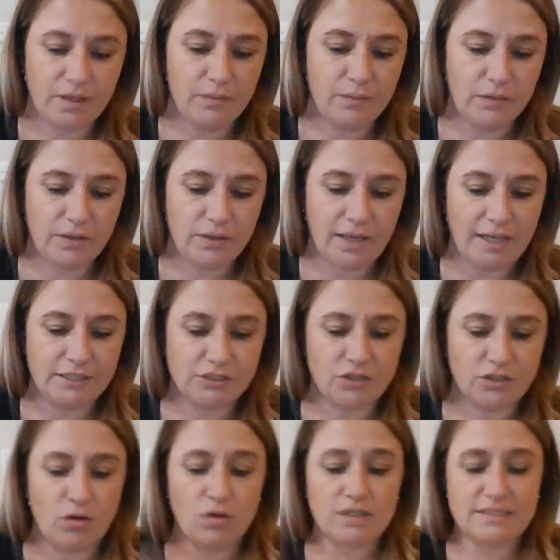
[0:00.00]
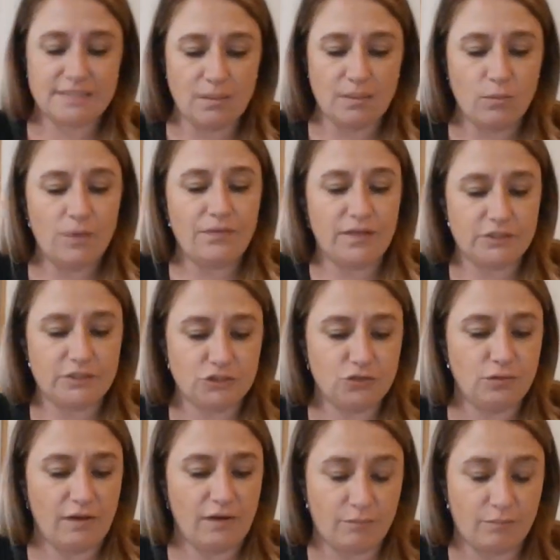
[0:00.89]
communication, or someone that
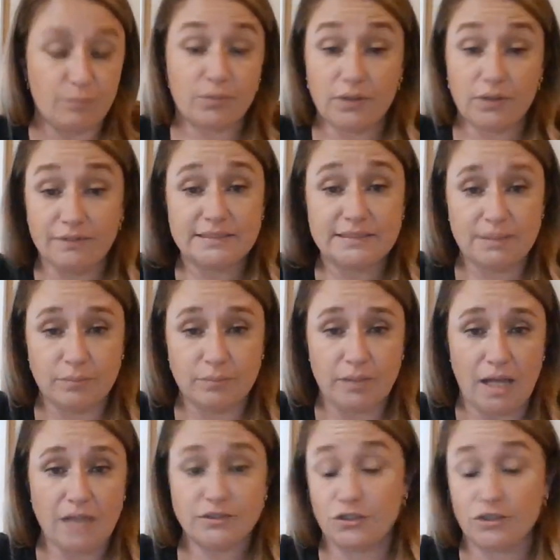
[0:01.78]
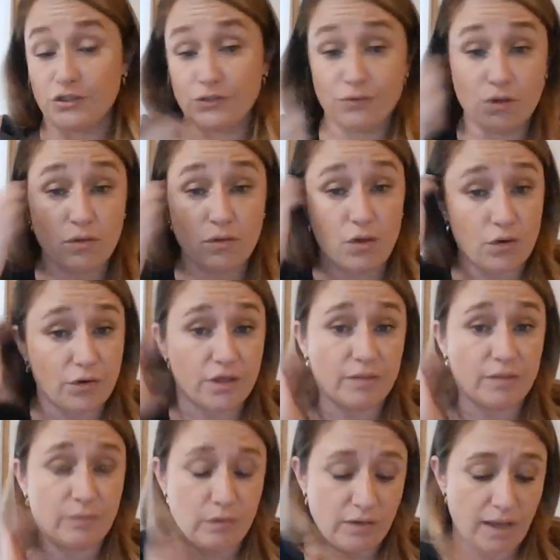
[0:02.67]
you have previously blocked or you no longer
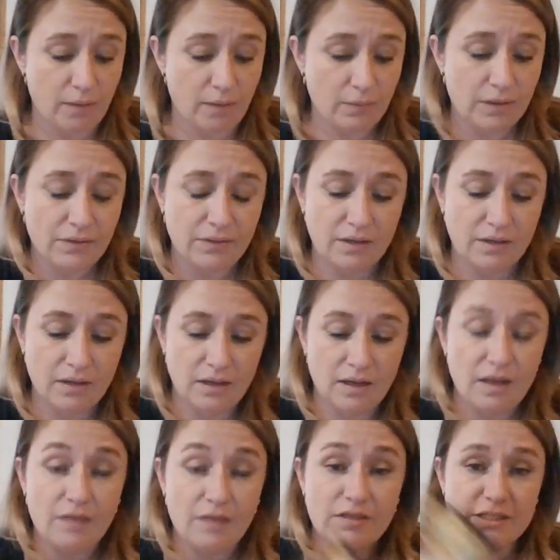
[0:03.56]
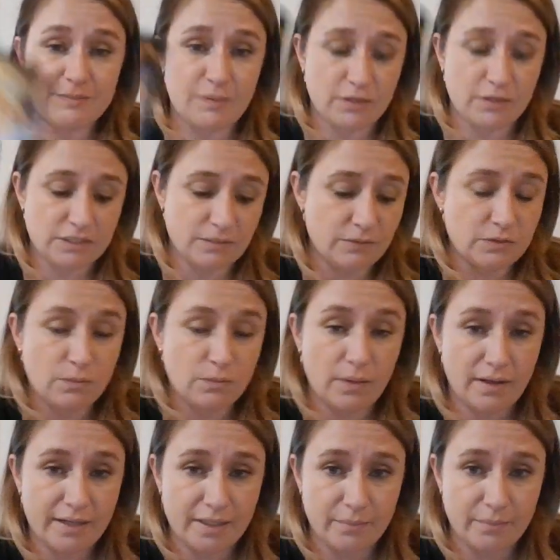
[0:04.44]
communicate with. This person was
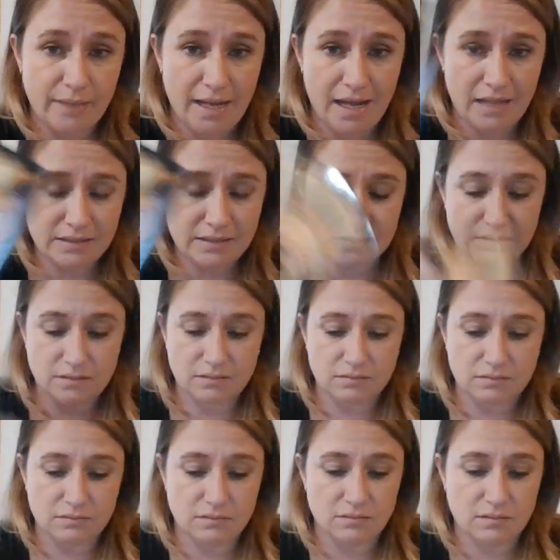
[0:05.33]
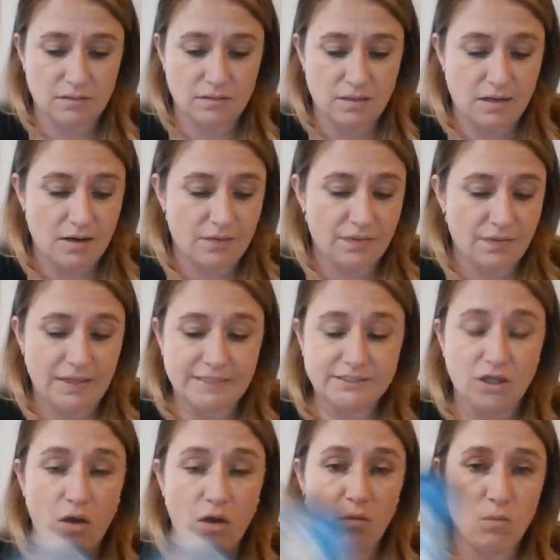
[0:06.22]
wearing a mask. They
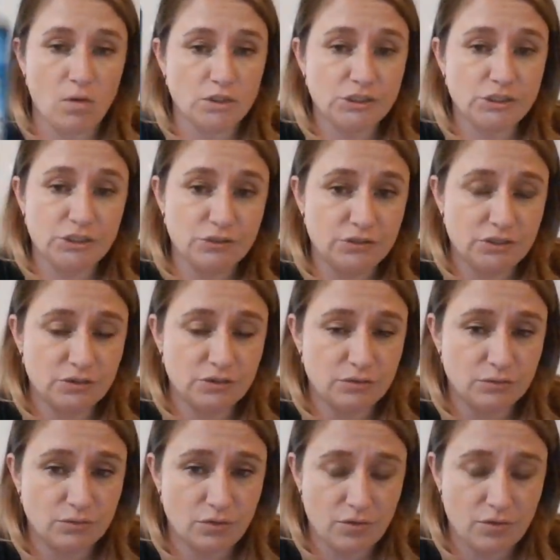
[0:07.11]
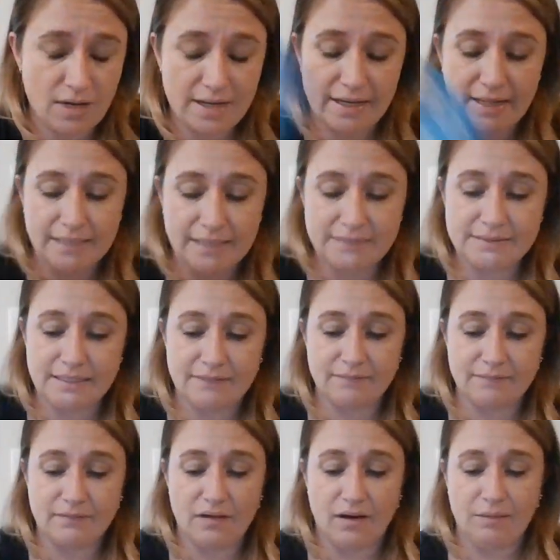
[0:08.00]
don't want you to create an
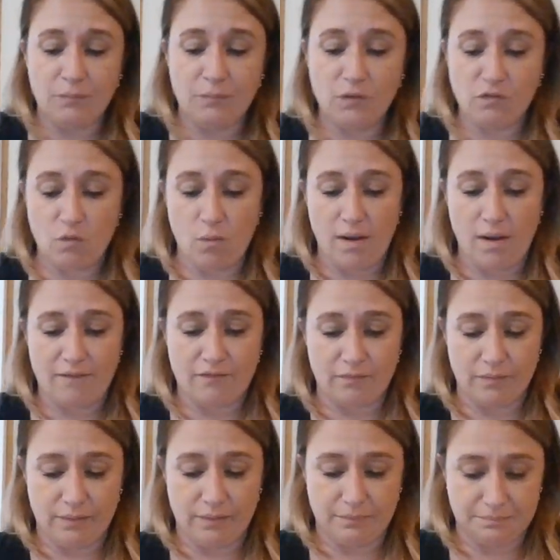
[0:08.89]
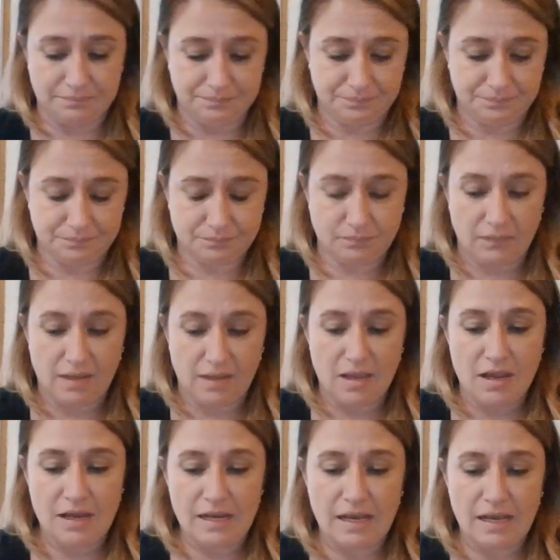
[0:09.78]
ending and move away from
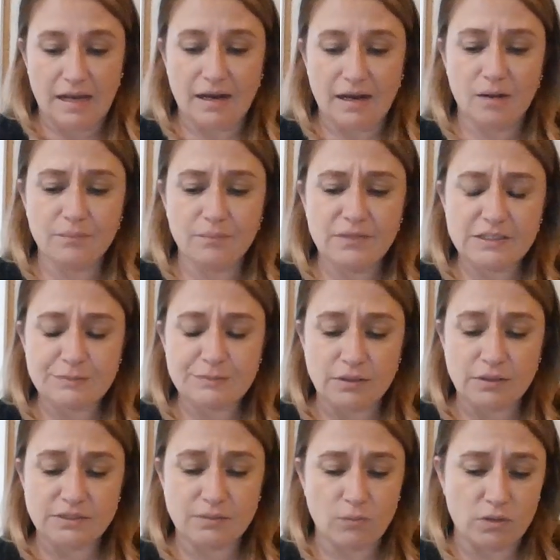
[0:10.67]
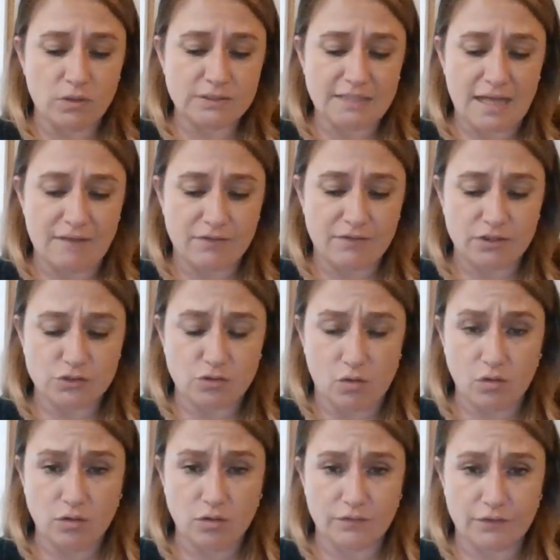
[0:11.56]
them. This person wants to have
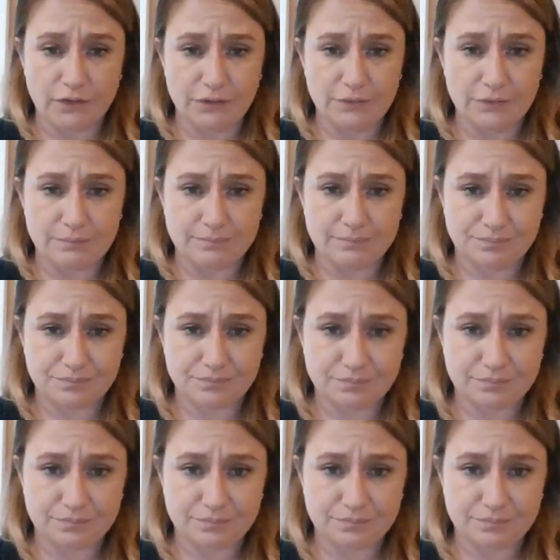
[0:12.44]
control over you.